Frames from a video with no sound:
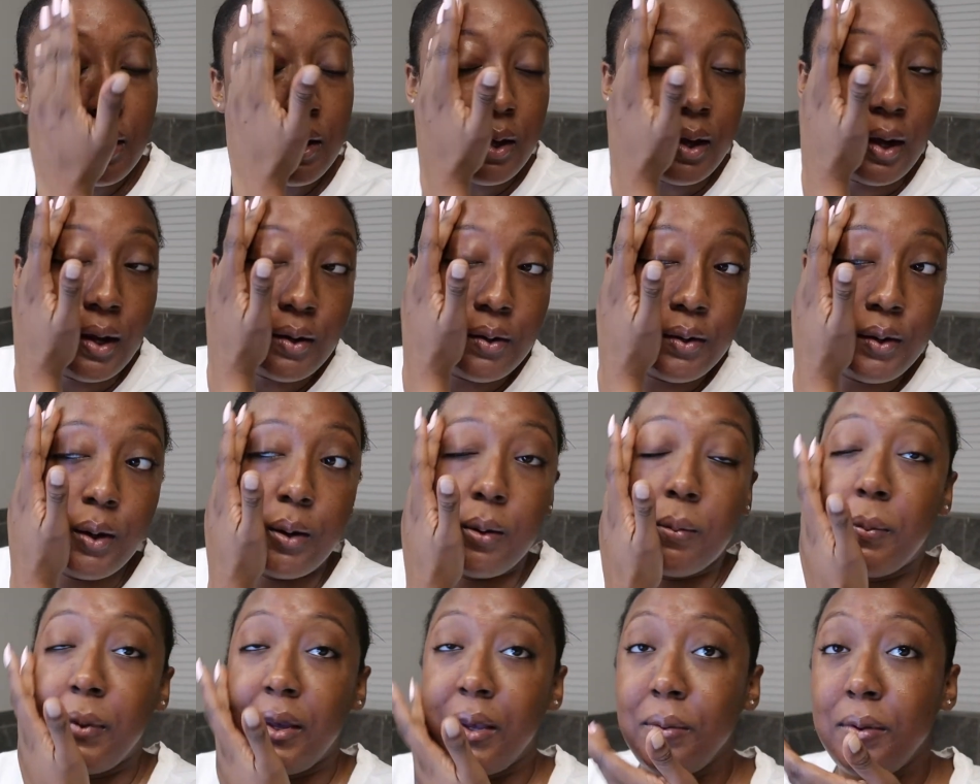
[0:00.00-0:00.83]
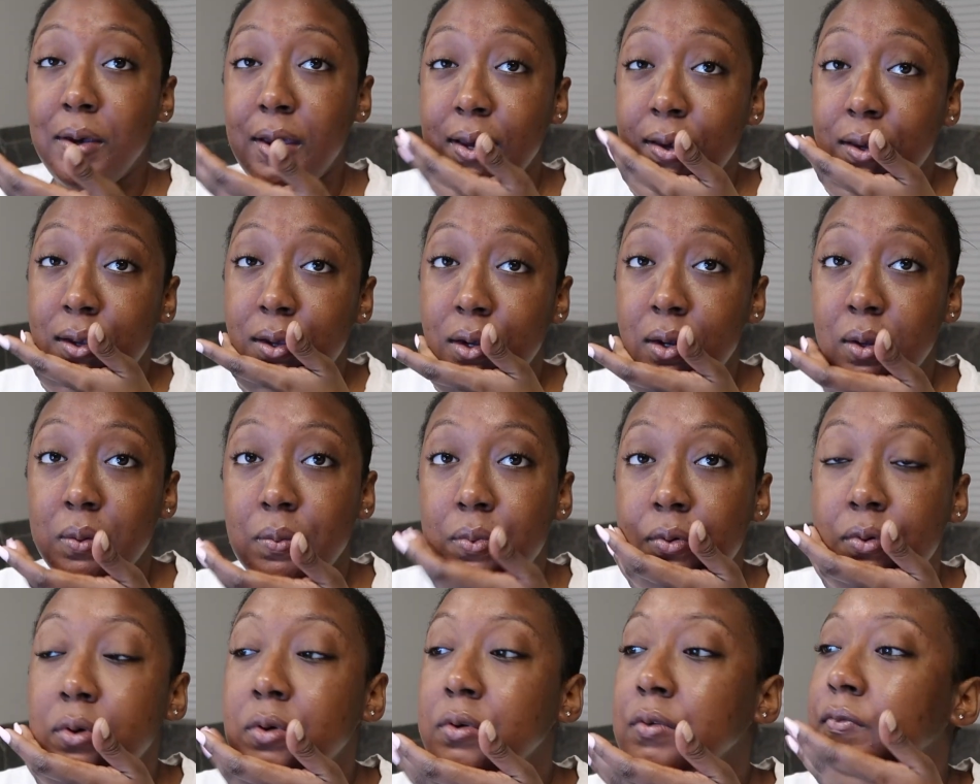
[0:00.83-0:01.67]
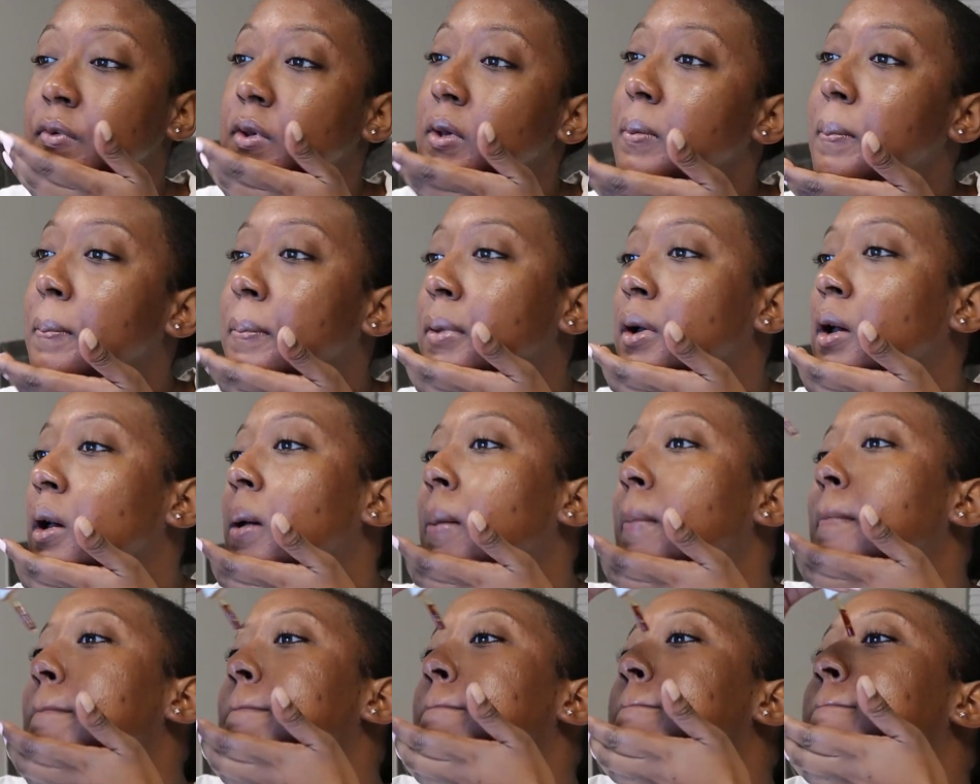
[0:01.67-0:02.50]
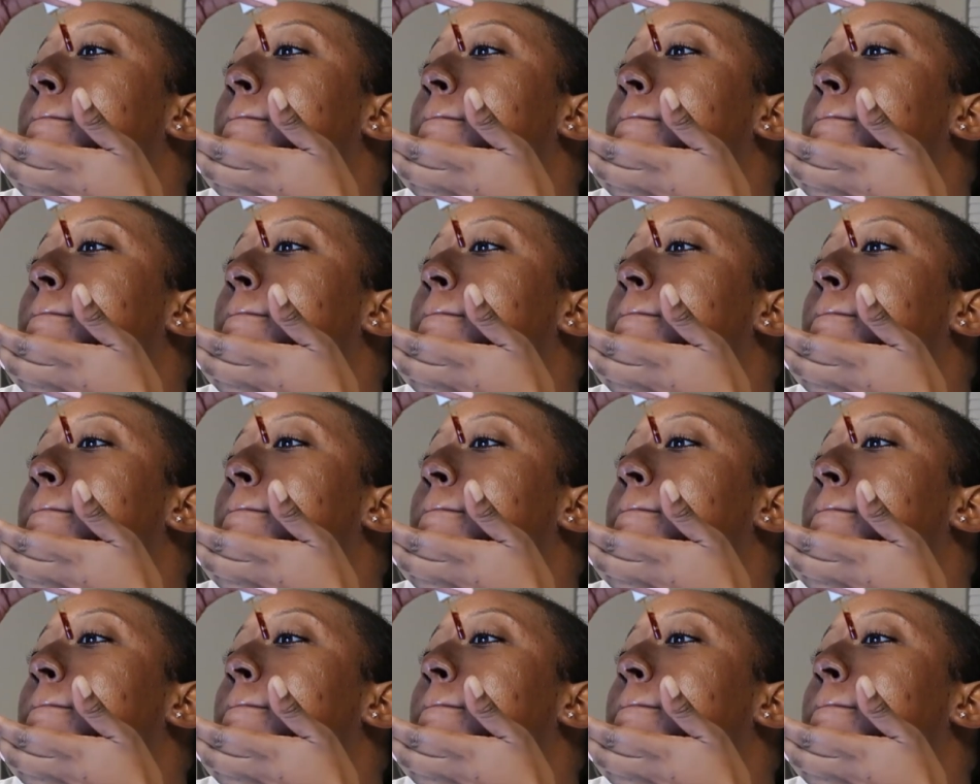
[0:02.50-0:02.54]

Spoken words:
I don't know, maybe I can improve it, but